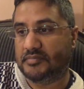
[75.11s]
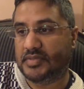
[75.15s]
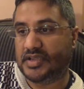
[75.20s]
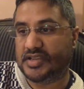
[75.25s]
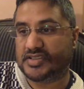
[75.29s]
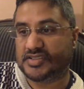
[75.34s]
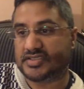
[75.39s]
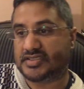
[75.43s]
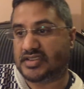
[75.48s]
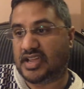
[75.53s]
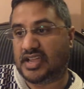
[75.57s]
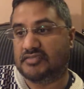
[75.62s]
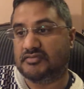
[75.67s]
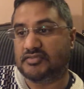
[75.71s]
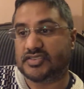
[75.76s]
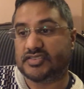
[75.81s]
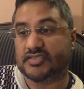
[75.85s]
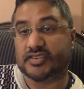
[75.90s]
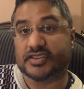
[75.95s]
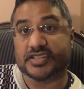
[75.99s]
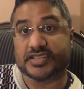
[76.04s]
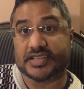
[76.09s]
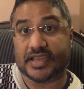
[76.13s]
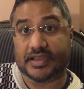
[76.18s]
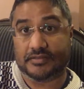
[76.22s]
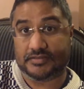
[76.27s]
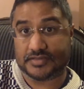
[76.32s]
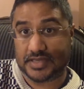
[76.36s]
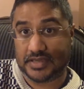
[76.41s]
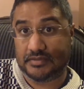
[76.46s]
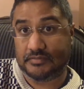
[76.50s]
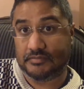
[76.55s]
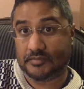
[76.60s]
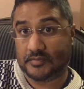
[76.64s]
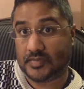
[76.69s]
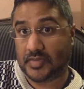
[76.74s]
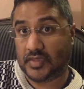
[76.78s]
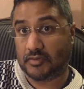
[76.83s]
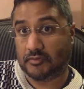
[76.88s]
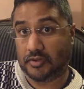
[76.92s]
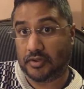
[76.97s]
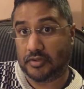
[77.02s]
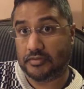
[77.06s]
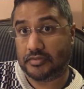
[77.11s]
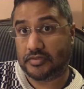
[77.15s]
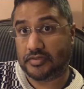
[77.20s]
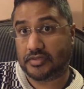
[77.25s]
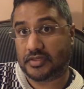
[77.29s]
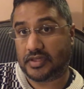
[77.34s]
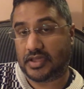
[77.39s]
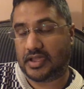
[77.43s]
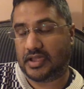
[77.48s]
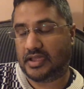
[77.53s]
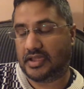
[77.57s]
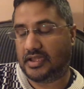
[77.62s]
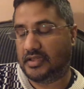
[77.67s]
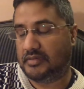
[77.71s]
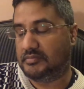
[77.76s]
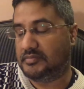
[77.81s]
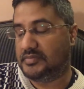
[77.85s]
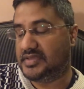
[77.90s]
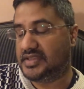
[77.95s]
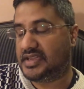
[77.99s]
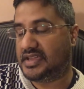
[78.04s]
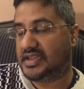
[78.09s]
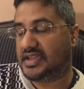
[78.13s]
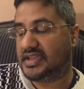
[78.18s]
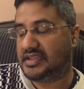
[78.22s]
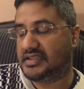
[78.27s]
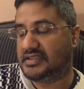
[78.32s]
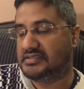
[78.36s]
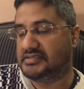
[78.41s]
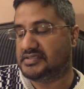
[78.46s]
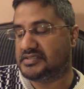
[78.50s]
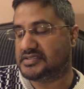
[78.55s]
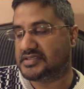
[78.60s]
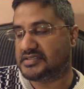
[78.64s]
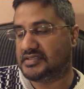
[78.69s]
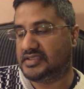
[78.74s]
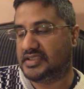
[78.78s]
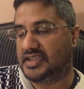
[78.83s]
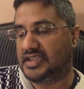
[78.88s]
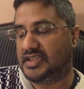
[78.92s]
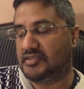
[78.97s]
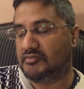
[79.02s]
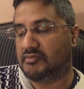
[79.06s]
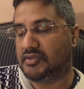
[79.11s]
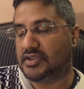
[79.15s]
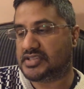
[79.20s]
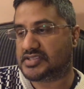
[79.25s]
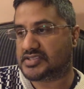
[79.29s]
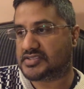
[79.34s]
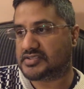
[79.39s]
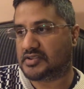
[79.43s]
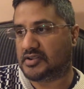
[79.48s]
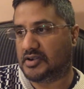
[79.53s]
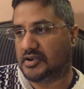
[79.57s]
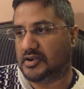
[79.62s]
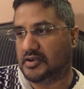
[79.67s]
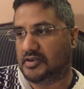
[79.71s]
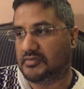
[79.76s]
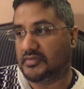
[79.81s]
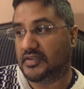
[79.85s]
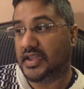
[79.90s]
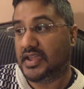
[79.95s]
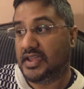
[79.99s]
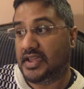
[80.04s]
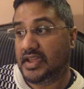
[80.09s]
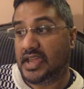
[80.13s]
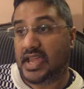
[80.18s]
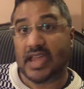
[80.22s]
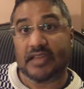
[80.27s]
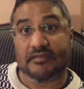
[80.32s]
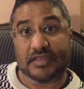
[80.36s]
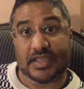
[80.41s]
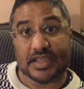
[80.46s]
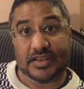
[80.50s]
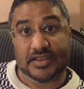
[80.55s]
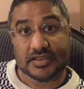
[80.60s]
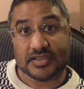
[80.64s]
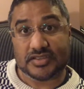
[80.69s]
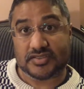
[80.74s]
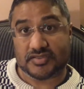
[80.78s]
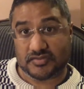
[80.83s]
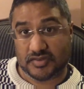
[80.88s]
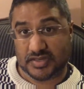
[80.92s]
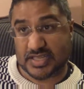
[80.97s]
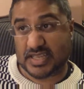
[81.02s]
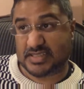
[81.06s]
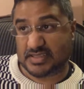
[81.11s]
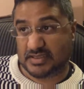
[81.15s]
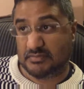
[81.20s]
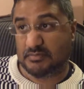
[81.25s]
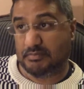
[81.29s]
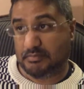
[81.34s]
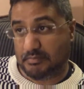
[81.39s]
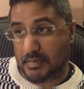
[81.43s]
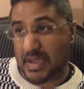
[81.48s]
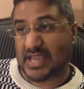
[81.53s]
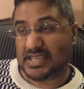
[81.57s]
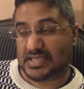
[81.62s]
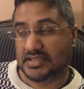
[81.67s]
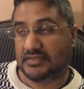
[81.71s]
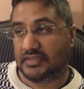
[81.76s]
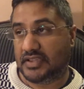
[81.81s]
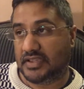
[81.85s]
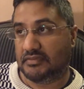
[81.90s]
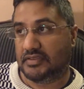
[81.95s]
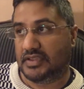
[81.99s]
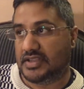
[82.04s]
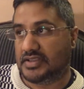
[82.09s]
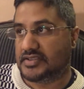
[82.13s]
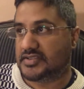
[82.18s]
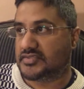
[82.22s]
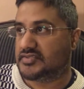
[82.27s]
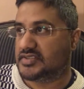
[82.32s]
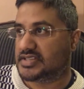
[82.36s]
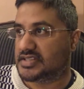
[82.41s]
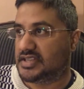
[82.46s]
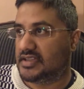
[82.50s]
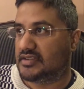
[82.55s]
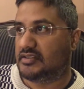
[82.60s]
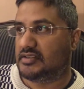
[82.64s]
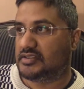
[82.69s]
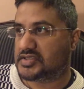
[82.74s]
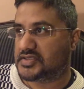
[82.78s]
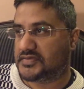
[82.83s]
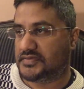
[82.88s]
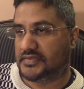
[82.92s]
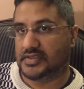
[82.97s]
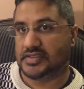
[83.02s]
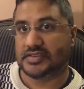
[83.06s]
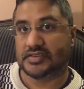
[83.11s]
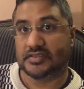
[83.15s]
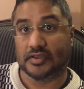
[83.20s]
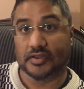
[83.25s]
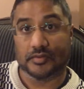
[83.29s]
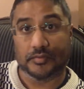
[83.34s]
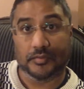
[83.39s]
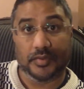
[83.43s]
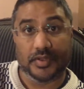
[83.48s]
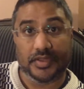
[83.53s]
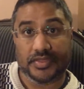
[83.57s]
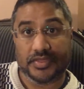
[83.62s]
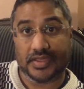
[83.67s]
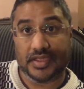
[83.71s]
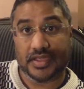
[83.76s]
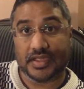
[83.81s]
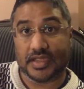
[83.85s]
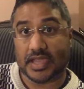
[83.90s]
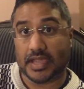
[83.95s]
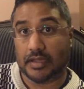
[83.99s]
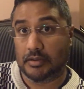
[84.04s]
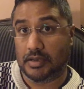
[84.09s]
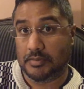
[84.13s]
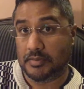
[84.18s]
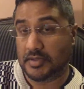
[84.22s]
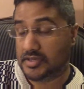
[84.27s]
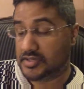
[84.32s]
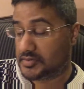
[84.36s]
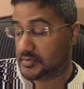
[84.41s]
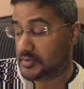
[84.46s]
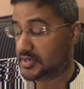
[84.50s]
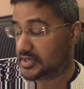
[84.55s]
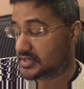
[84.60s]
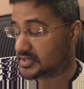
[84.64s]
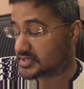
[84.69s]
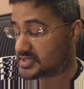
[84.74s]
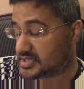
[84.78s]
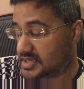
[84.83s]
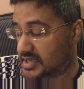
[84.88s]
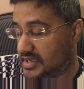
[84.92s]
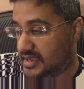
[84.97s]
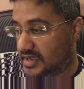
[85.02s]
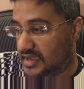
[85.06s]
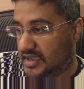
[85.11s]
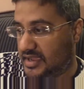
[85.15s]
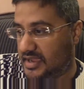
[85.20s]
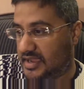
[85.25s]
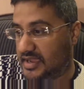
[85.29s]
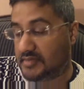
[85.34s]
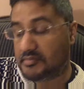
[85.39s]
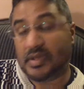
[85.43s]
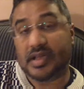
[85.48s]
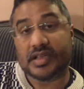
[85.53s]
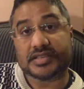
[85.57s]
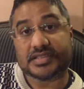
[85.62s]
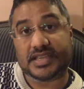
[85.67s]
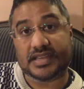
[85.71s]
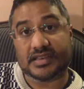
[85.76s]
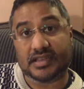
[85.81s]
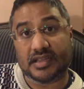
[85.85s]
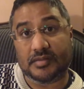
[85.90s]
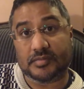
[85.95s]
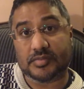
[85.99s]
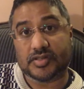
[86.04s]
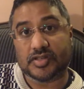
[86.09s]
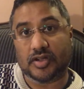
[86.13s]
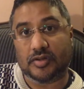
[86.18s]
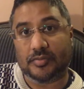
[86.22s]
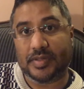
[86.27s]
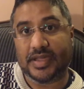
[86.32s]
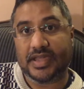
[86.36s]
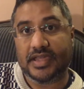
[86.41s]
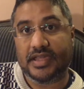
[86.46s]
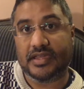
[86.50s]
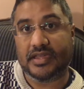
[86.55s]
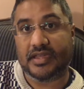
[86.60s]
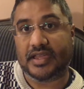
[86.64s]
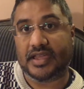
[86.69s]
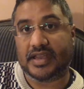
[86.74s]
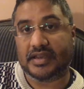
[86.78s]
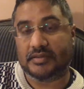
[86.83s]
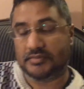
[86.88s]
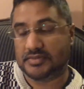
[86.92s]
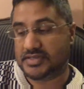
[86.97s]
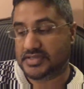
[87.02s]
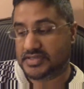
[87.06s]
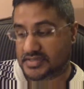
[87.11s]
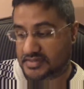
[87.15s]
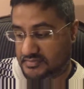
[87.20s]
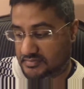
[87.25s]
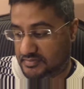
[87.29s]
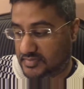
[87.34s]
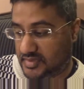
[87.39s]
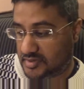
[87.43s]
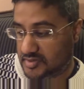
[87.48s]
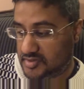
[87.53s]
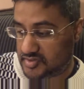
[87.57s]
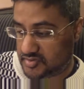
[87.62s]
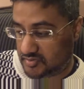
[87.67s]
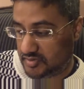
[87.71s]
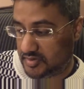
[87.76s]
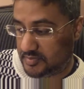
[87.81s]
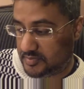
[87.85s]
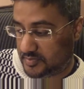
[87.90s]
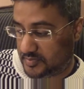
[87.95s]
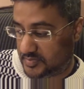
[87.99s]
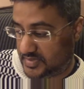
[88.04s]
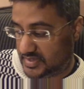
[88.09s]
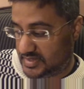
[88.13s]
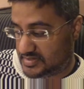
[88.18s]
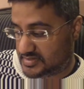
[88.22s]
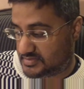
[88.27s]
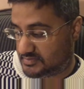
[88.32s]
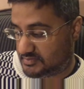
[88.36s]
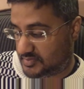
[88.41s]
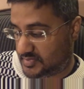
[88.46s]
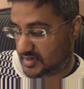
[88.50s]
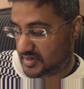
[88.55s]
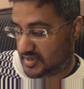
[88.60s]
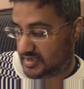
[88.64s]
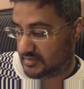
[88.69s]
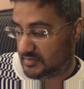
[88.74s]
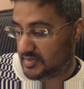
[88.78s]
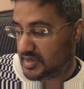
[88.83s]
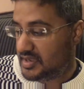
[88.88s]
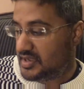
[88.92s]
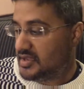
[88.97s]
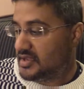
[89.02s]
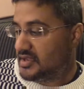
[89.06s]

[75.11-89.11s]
just unrestricted housing growth and the risk of heavy industries, as in massive heavy industries like Oxford got with the Cowley Motorworks setting up shop here. And it was those group of planners